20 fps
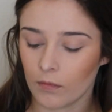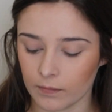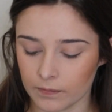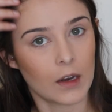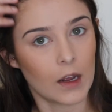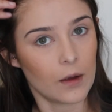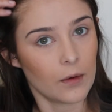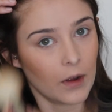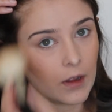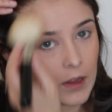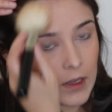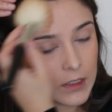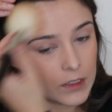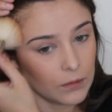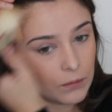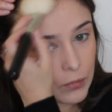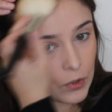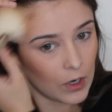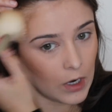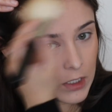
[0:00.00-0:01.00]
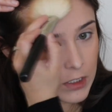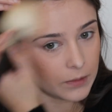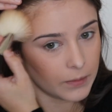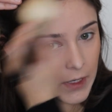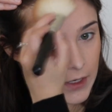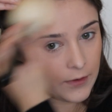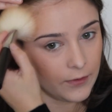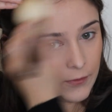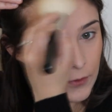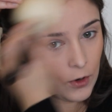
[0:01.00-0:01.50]
Now I like to bronze
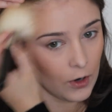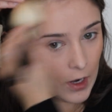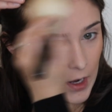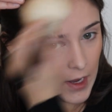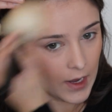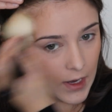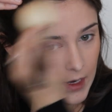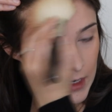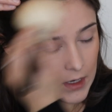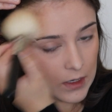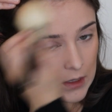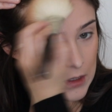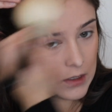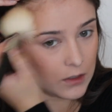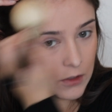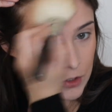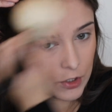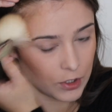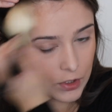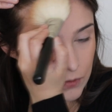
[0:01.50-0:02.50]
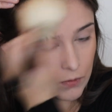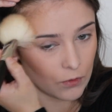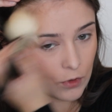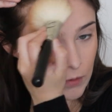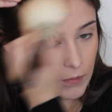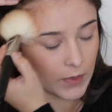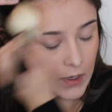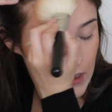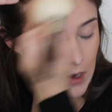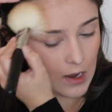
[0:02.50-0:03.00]
my forehead and just
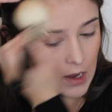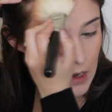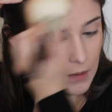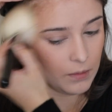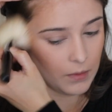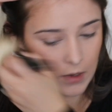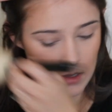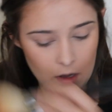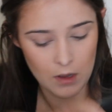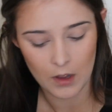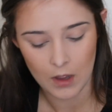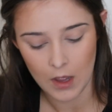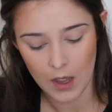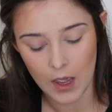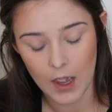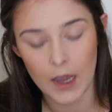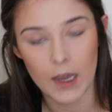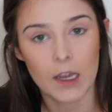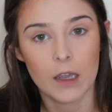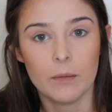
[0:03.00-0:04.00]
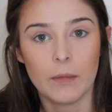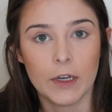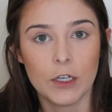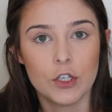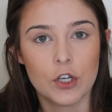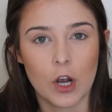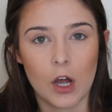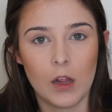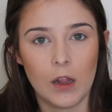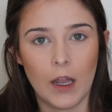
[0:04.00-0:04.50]
warm it up, and my
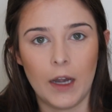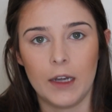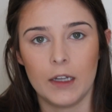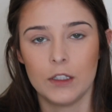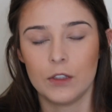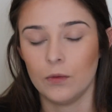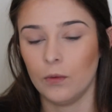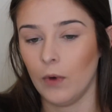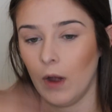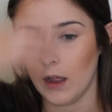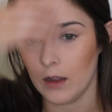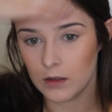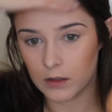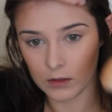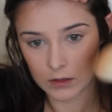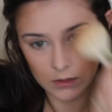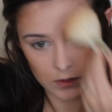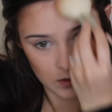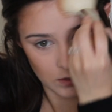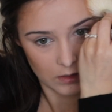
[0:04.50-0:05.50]
jawline as well.